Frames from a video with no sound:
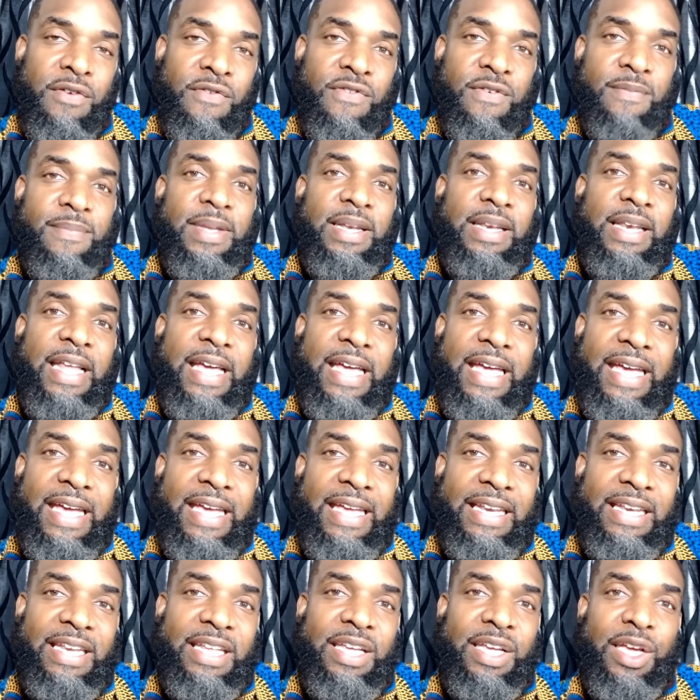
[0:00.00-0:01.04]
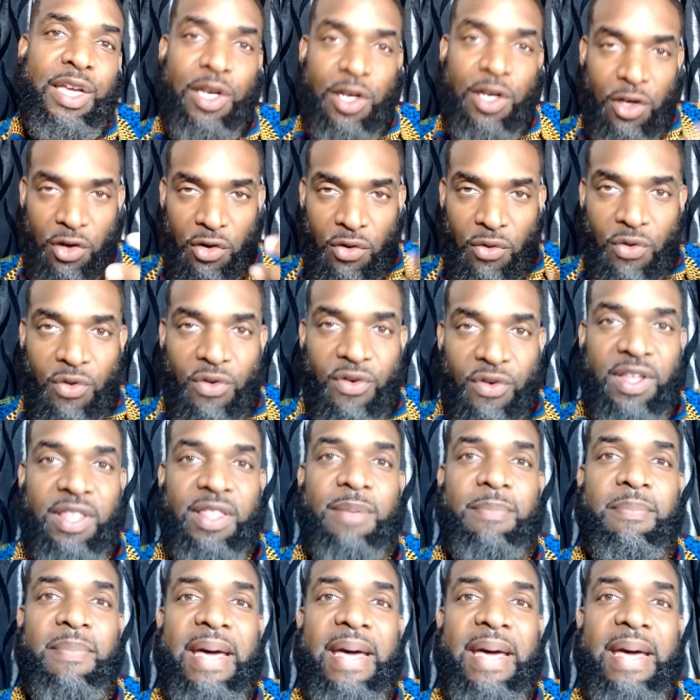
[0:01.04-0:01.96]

from the land and luring